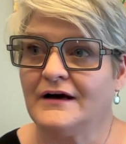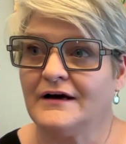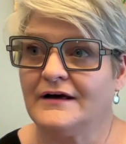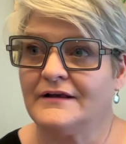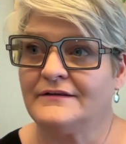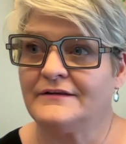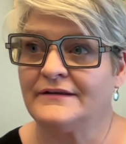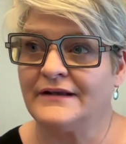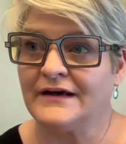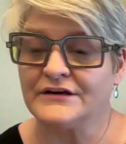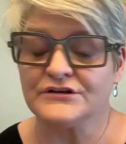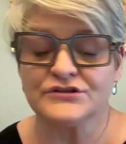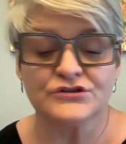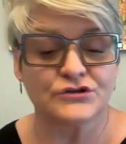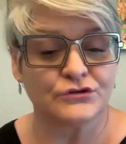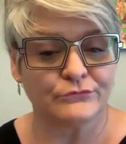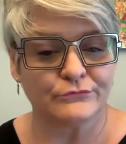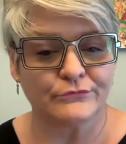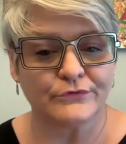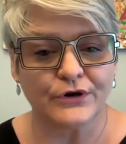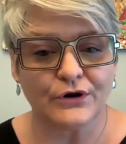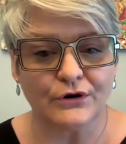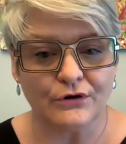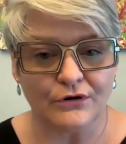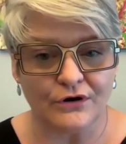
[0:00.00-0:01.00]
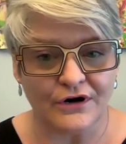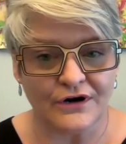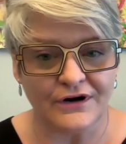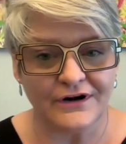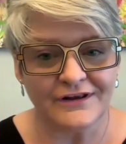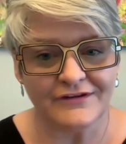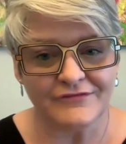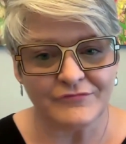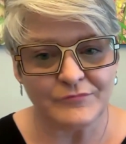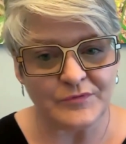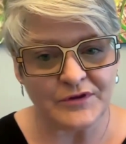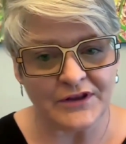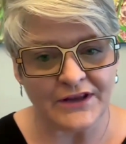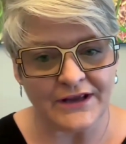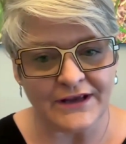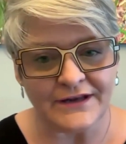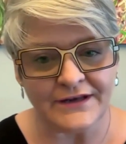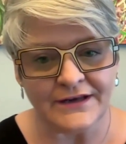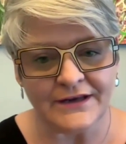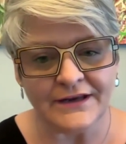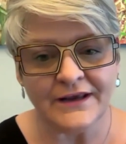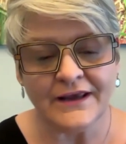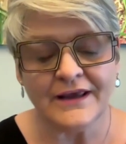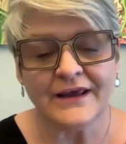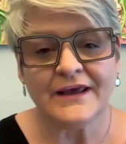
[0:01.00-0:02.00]
national regard of
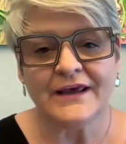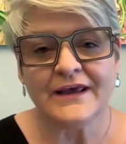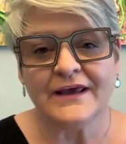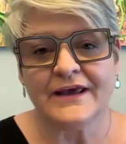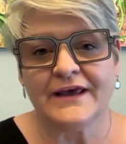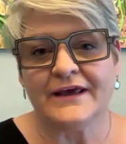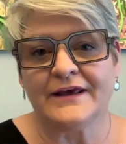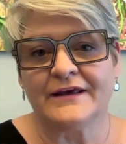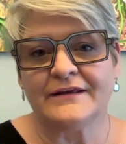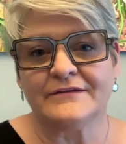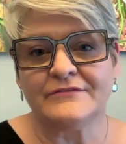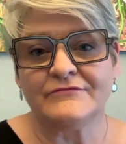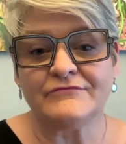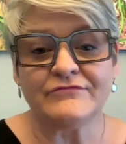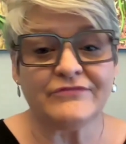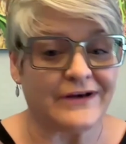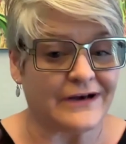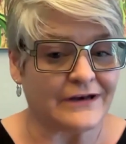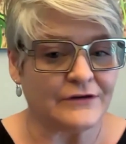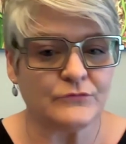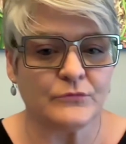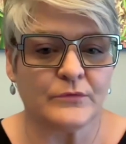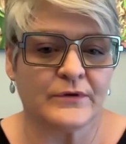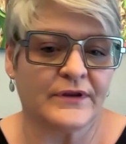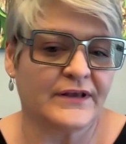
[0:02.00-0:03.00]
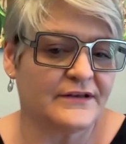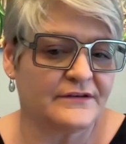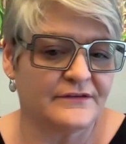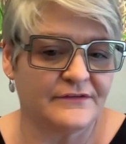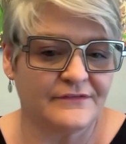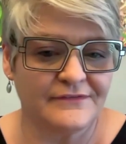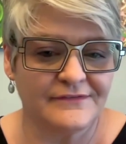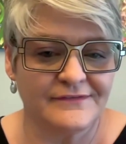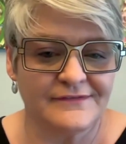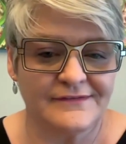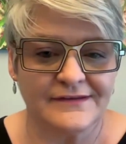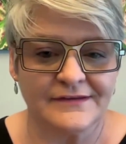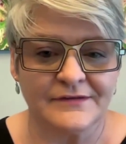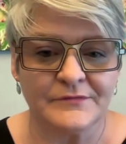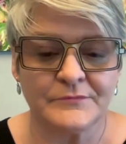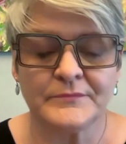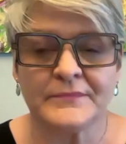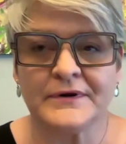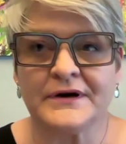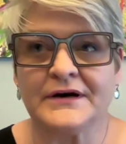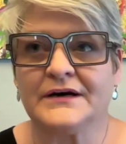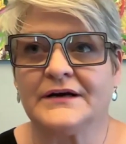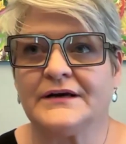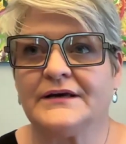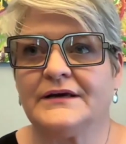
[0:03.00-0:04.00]
planning. And in fact, when I just did
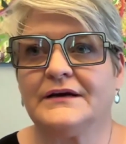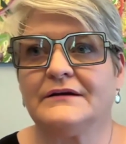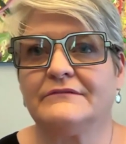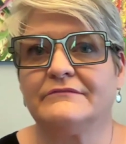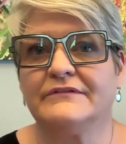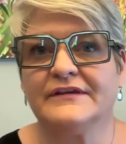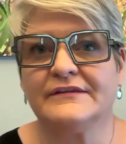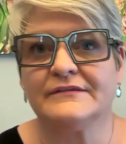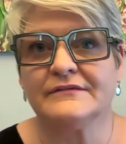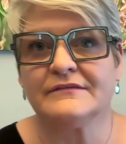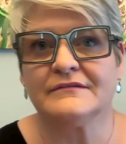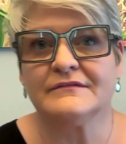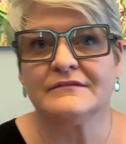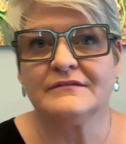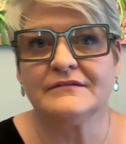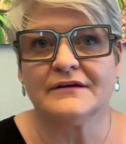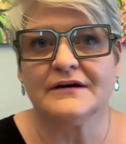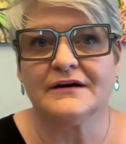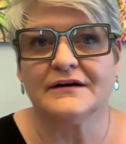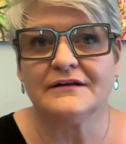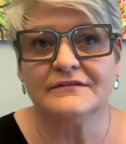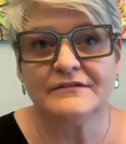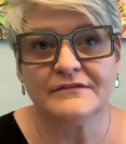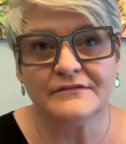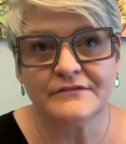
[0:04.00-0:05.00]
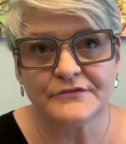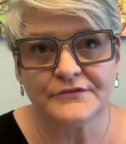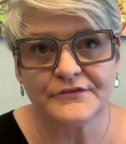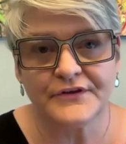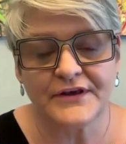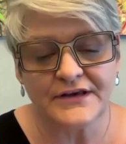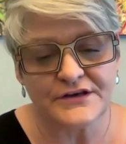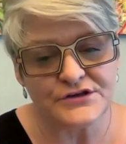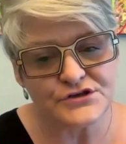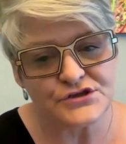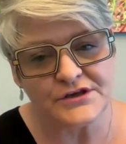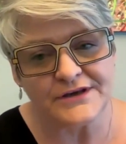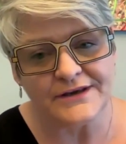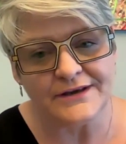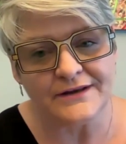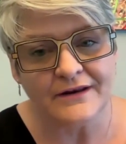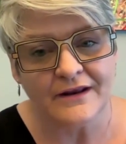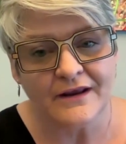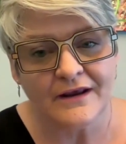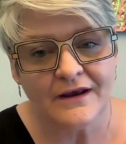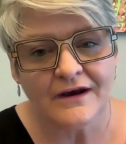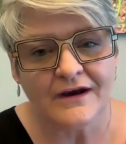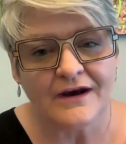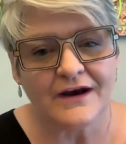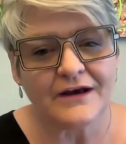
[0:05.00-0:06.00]
my recent dissertation,
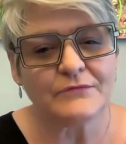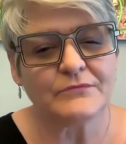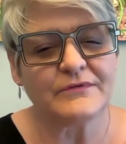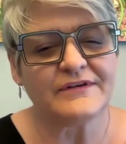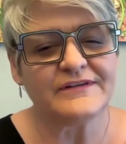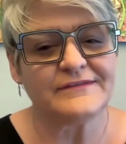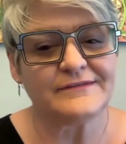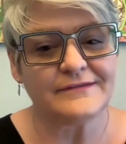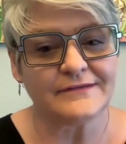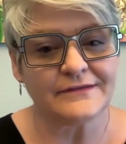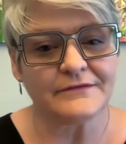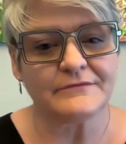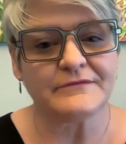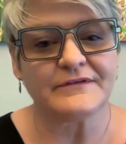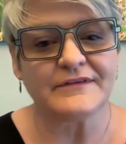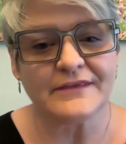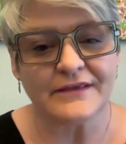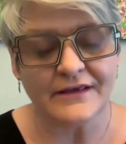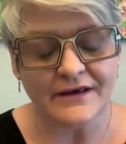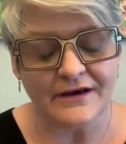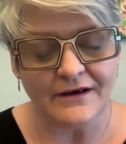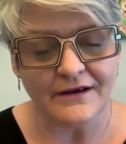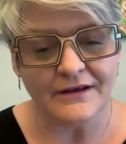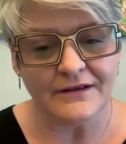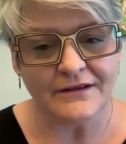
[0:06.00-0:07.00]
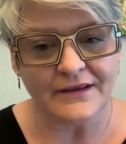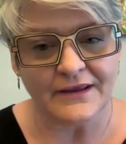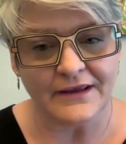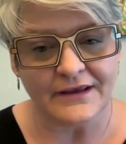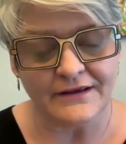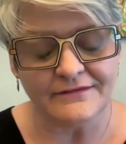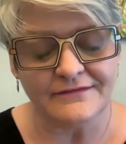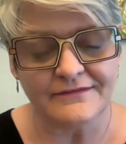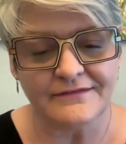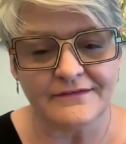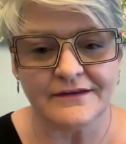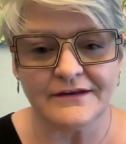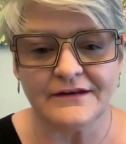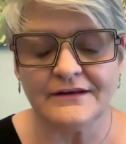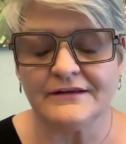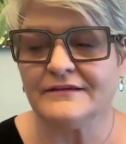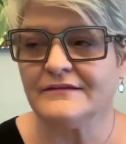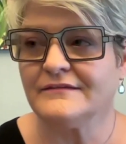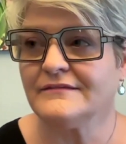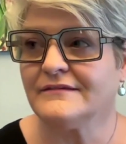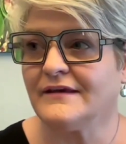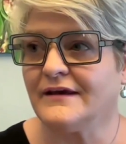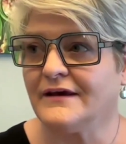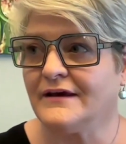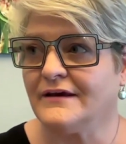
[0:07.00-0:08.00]
I was dealing with case
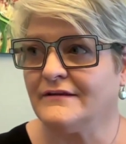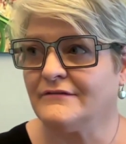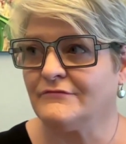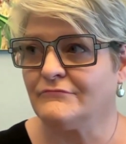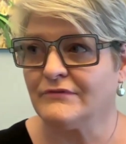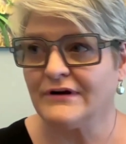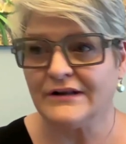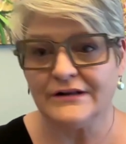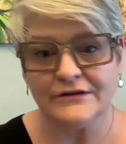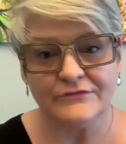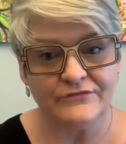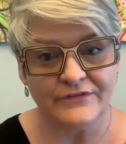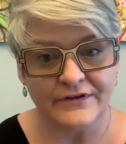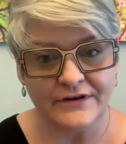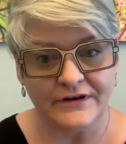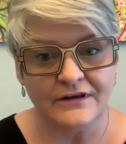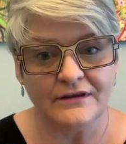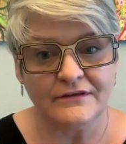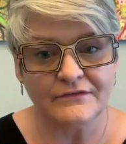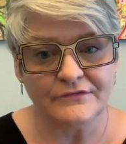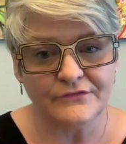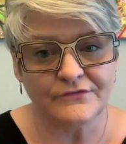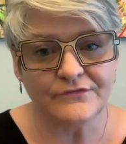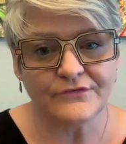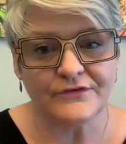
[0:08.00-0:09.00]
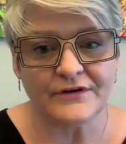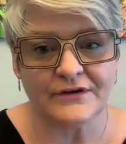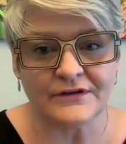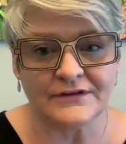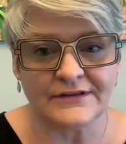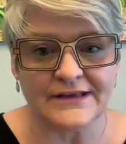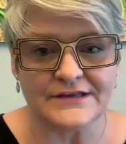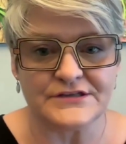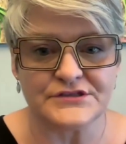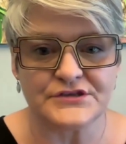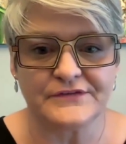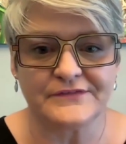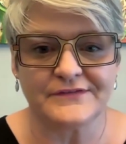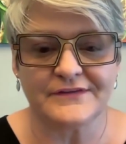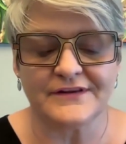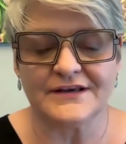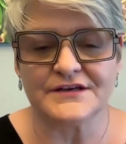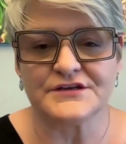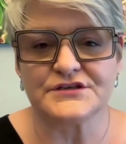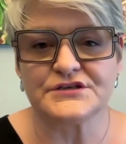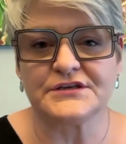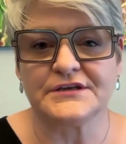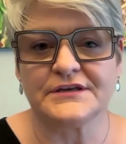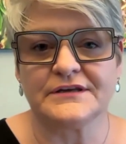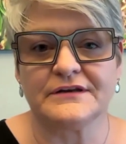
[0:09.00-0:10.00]
studies and relevant history on
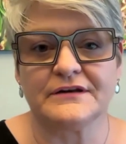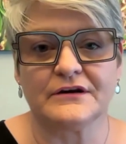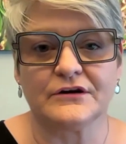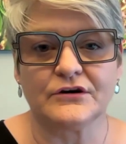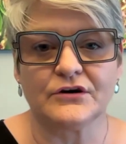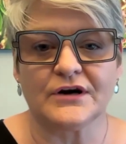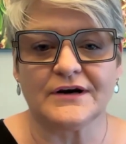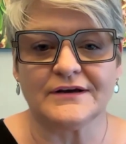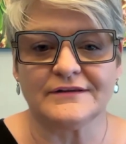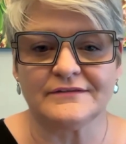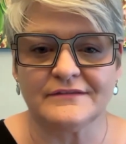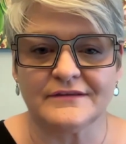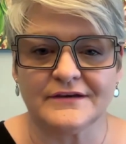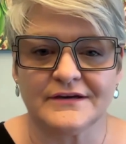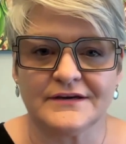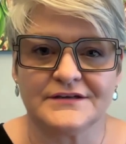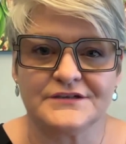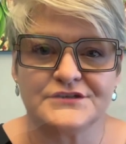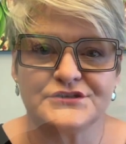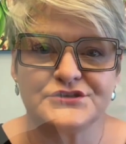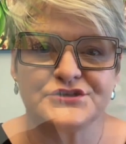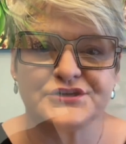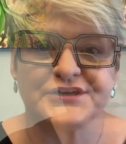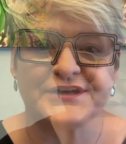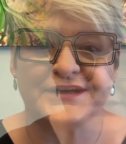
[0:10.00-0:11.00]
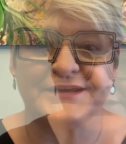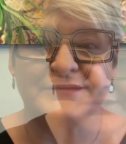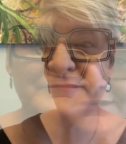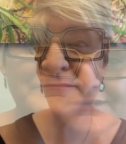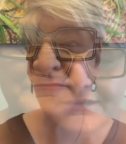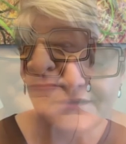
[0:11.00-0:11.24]
legislation across the country.